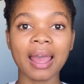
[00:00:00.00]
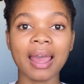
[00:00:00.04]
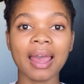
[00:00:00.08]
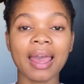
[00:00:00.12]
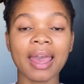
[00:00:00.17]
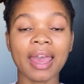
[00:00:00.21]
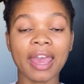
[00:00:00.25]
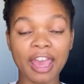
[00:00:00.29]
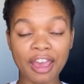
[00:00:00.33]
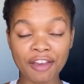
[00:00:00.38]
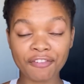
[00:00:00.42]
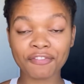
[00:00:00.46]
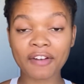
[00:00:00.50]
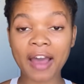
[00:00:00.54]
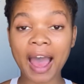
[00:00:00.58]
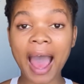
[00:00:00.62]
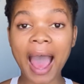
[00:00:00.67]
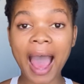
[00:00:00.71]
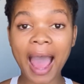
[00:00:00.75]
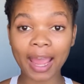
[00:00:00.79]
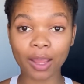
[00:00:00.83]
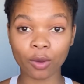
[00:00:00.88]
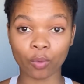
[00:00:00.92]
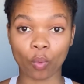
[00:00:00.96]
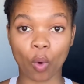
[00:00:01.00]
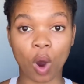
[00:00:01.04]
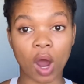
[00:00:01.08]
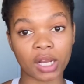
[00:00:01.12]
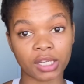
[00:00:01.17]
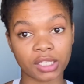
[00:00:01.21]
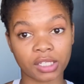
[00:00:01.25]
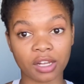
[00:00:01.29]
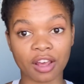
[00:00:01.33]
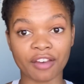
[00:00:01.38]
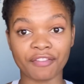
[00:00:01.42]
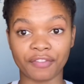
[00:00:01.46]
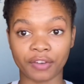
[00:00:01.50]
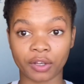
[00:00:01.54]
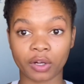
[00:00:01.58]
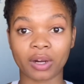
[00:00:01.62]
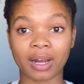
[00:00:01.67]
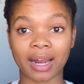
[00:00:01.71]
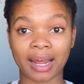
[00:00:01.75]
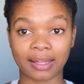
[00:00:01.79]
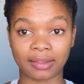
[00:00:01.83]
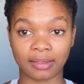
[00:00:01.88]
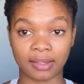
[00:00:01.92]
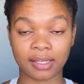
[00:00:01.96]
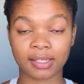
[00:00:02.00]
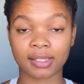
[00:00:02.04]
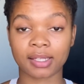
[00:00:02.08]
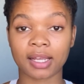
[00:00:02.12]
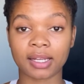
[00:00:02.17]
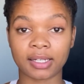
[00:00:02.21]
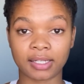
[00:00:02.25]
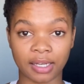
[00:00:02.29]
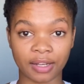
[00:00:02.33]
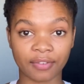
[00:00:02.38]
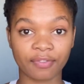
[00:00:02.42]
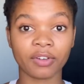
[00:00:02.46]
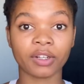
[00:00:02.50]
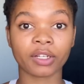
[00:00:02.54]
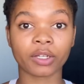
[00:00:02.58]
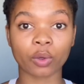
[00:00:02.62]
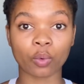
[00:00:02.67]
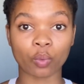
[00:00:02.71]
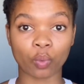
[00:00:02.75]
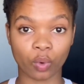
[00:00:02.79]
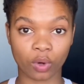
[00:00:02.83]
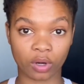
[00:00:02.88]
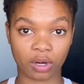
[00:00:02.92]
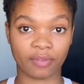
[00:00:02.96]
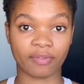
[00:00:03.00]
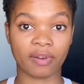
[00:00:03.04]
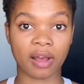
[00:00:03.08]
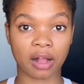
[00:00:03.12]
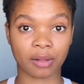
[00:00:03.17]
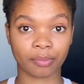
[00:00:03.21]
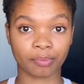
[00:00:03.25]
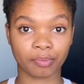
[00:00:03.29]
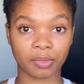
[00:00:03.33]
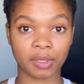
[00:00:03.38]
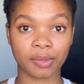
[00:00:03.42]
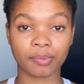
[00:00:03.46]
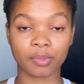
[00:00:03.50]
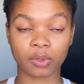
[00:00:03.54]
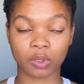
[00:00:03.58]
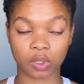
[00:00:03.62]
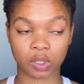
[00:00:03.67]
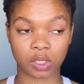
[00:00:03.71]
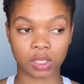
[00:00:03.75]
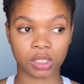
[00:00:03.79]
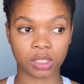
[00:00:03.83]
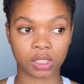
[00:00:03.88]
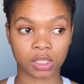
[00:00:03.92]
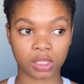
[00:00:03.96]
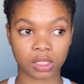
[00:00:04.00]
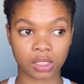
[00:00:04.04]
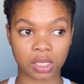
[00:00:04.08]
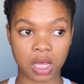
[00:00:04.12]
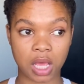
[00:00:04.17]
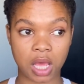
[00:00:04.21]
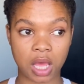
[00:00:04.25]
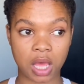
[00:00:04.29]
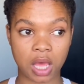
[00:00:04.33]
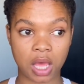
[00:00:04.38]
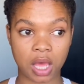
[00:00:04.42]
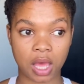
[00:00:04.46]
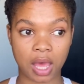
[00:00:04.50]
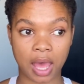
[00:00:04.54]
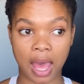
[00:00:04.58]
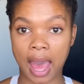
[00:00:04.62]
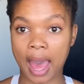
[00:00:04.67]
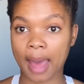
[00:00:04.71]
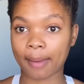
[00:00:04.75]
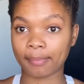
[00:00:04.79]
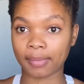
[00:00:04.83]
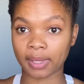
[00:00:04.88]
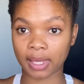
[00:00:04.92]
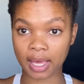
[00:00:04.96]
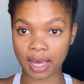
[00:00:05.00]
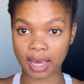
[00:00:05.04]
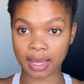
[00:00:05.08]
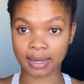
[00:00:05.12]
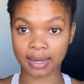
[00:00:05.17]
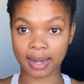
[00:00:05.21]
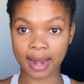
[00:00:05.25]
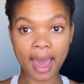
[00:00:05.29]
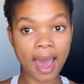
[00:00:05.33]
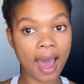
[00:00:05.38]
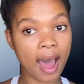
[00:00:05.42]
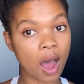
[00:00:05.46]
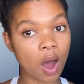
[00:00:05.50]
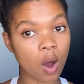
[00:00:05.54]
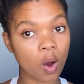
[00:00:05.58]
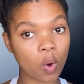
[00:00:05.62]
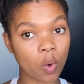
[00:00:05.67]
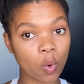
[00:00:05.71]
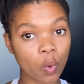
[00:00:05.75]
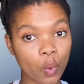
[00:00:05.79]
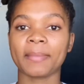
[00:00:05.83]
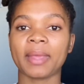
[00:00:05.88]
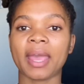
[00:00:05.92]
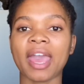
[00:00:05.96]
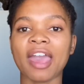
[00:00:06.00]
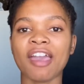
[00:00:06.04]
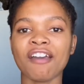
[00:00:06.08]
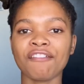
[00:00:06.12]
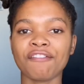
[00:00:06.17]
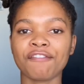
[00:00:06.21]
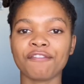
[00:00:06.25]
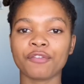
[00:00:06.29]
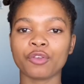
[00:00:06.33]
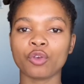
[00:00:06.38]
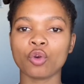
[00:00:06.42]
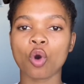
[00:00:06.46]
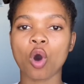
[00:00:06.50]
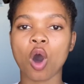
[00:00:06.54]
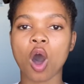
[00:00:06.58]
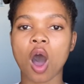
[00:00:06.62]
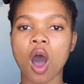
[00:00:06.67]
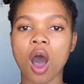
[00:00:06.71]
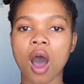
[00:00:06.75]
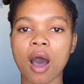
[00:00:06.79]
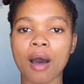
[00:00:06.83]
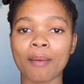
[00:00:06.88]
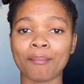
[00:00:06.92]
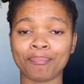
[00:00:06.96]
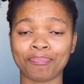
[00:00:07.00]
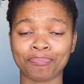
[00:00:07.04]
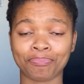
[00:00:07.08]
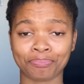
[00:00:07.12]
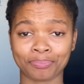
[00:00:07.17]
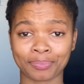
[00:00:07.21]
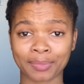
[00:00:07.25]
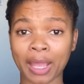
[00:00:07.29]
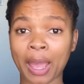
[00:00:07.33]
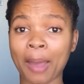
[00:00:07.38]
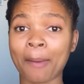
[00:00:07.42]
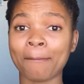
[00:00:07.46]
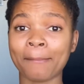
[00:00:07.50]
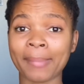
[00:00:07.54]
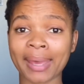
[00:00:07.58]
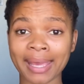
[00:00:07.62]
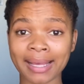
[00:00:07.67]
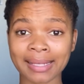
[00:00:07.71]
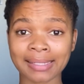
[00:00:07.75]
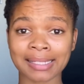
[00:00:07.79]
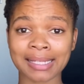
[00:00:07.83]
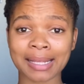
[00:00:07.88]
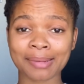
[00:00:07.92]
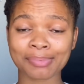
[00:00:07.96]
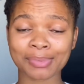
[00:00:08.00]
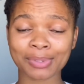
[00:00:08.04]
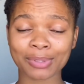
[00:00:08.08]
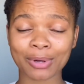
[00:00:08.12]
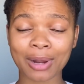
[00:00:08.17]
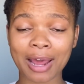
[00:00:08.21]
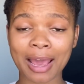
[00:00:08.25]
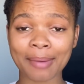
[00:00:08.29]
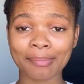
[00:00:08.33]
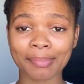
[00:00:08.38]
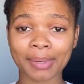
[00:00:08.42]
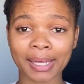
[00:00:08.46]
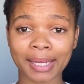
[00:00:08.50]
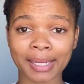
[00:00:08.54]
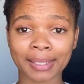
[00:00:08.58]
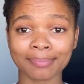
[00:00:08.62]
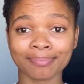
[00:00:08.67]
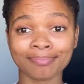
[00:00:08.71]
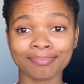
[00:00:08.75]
if I watched a video like this, it definitely would have helped me, because I'm here now. If you are a male subscriber,